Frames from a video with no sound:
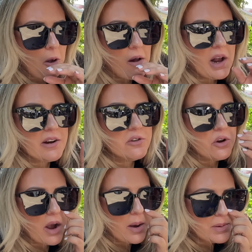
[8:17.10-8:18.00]
I don't know
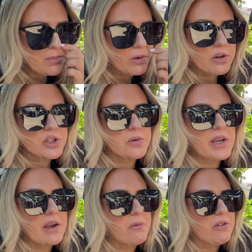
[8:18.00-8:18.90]
how people are
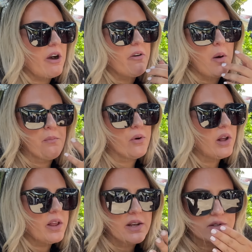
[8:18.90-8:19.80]
doing it without
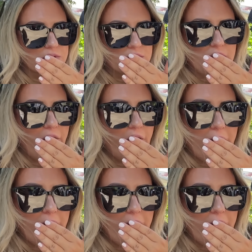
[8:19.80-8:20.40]
umbrellas and stuff.